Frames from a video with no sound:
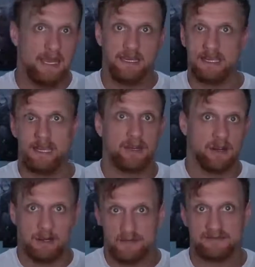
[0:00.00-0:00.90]

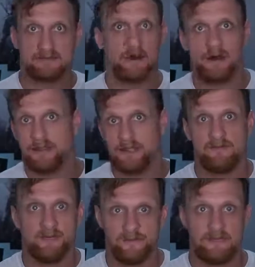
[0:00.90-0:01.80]
gigahertz on the
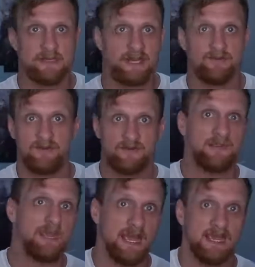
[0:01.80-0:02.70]

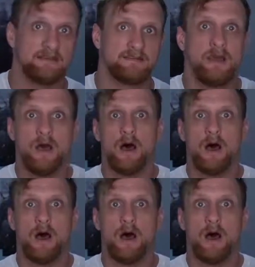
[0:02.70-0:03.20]
5950X,